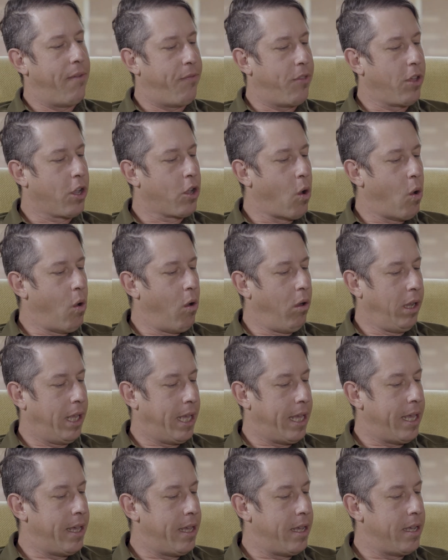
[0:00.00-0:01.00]
if the goal
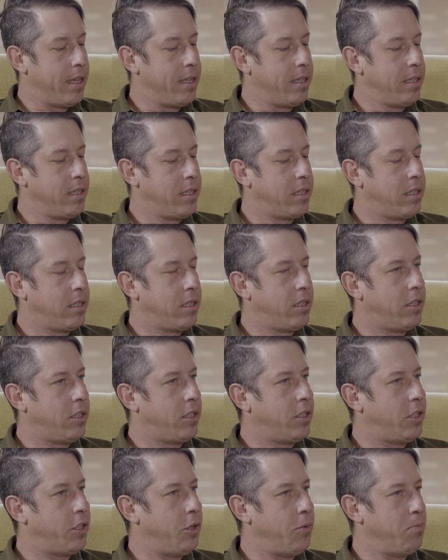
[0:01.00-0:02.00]
is
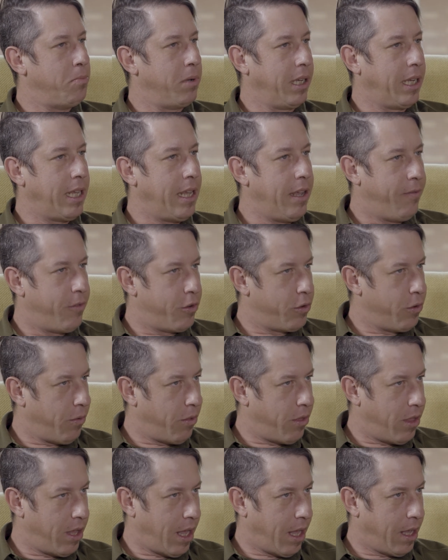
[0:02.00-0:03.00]
to believe true
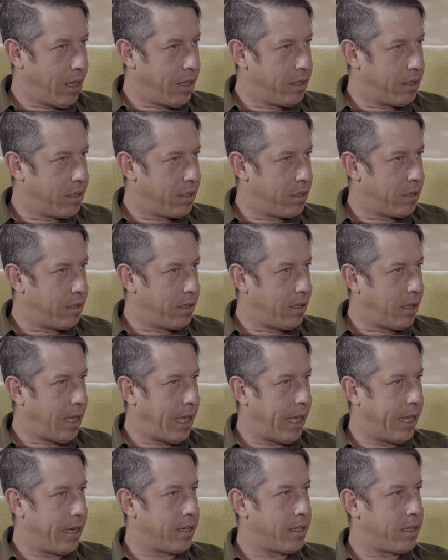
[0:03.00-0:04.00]
things
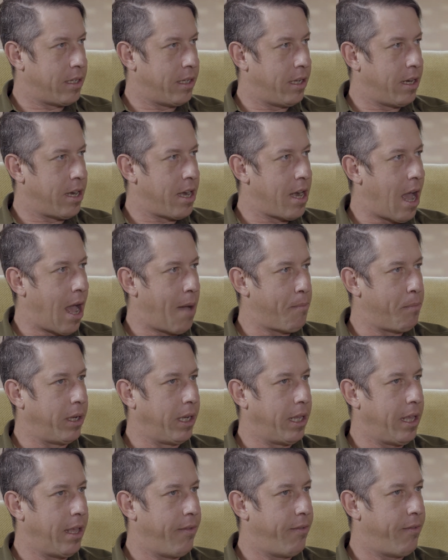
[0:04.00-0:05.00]
and to not
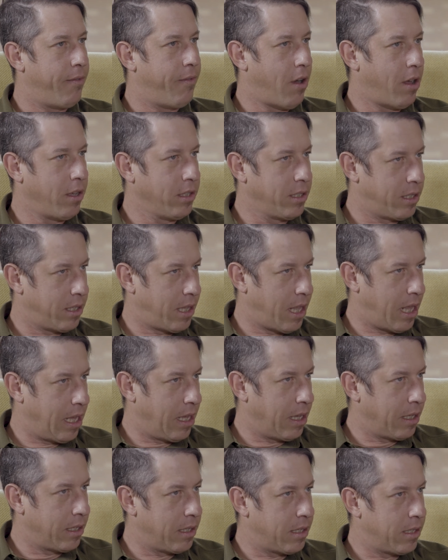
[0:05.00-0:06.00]
believe false
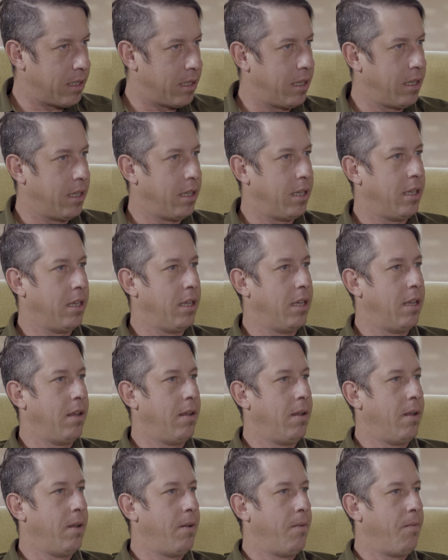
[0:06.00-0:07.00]
things,
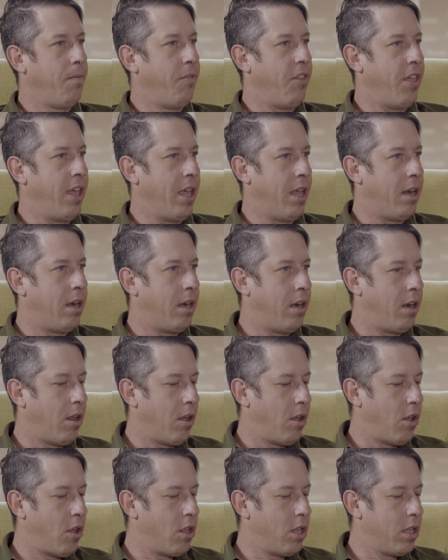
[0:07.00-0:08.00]
then
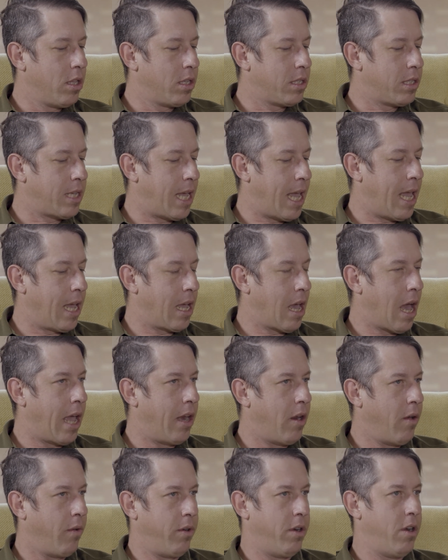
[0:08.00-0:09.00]
saying I
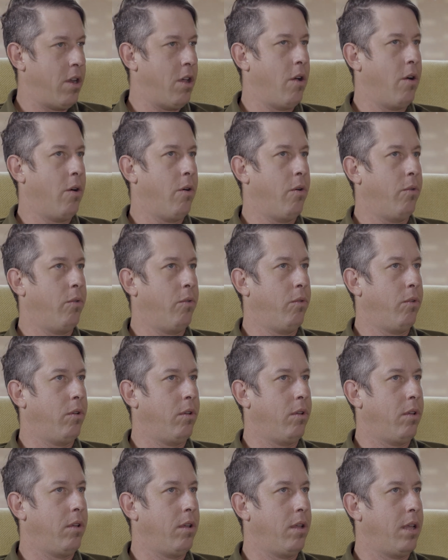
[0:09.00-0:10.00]
don't know
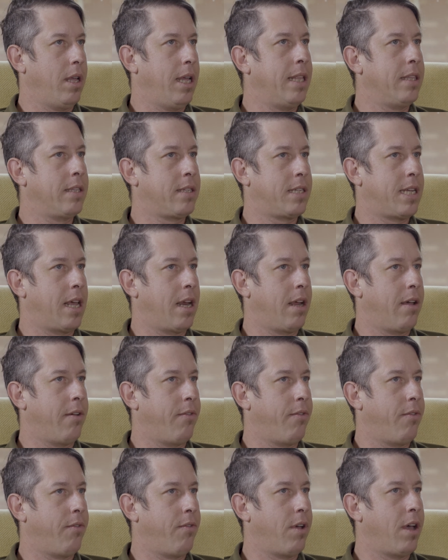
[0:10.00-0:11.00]
instead
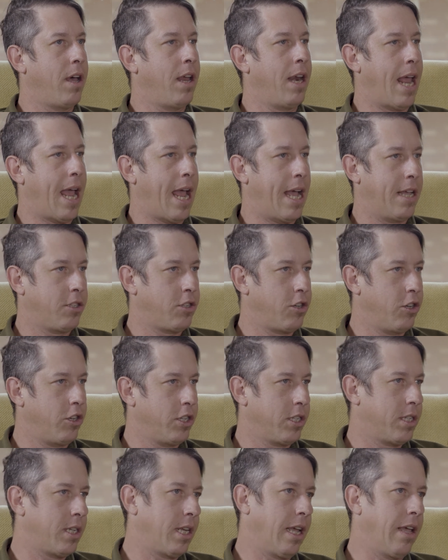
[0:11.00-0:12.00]
of an answer
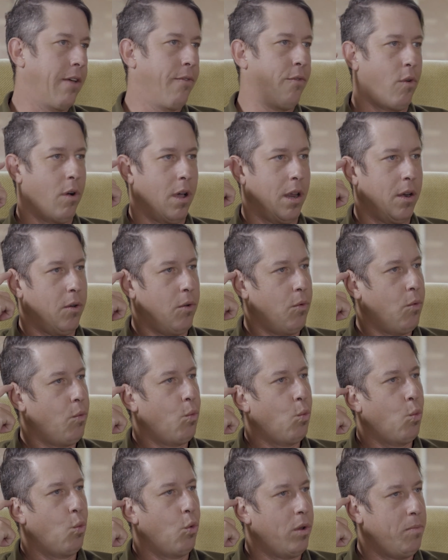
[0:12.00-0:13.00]
just to give one
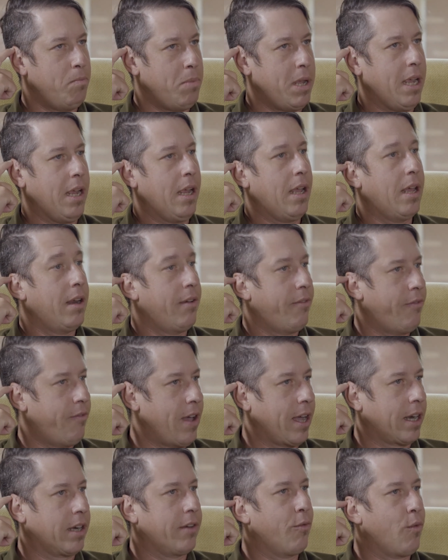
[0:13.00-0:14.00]
would be an
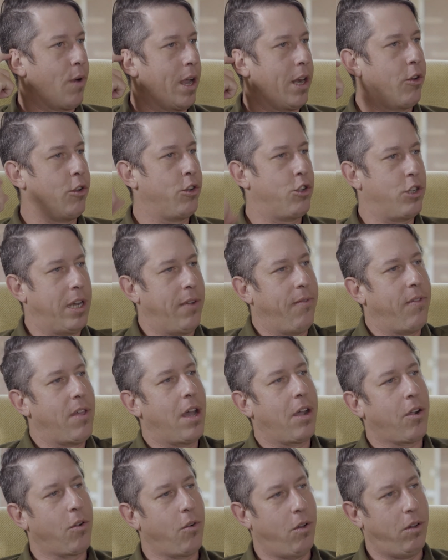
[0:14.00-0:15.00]
effective way to achieve
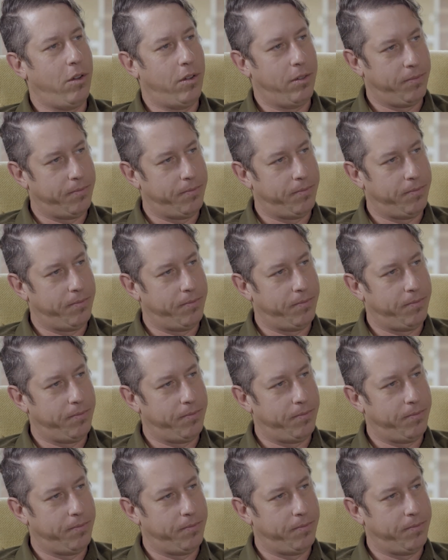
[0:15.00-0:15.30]
that goal.